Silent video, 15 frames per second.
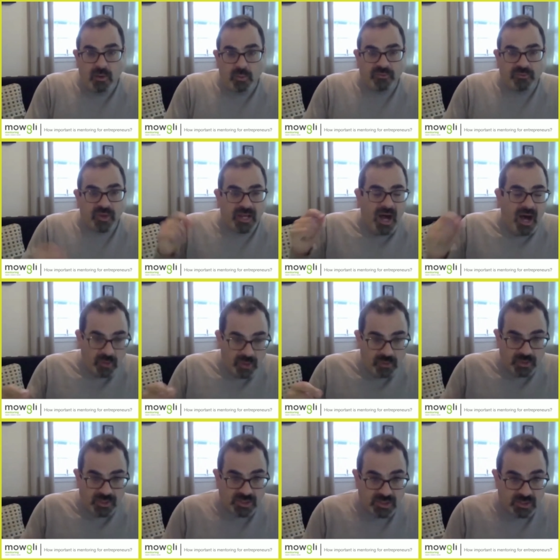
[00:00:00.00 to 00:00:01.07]
with the GALI
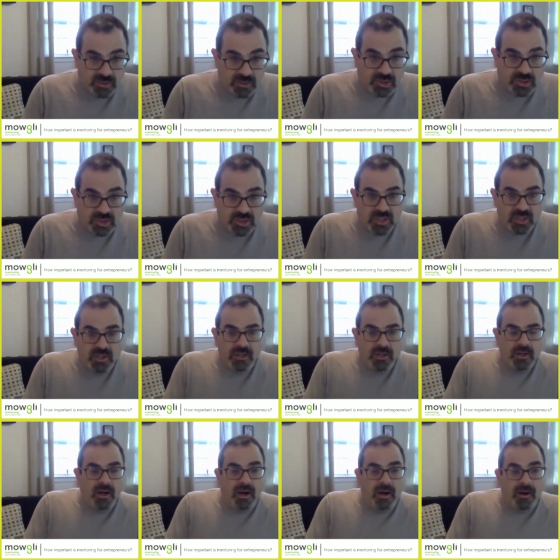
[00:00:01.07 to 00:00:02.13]
research.
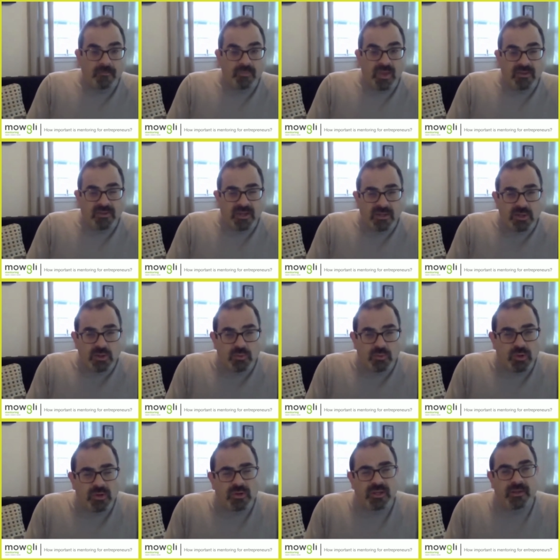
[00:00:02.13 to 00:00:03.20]
Um, and then you
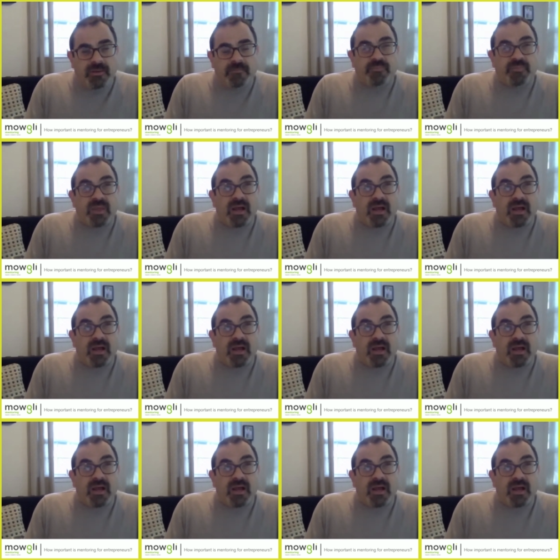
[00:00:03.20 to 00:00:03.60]
really,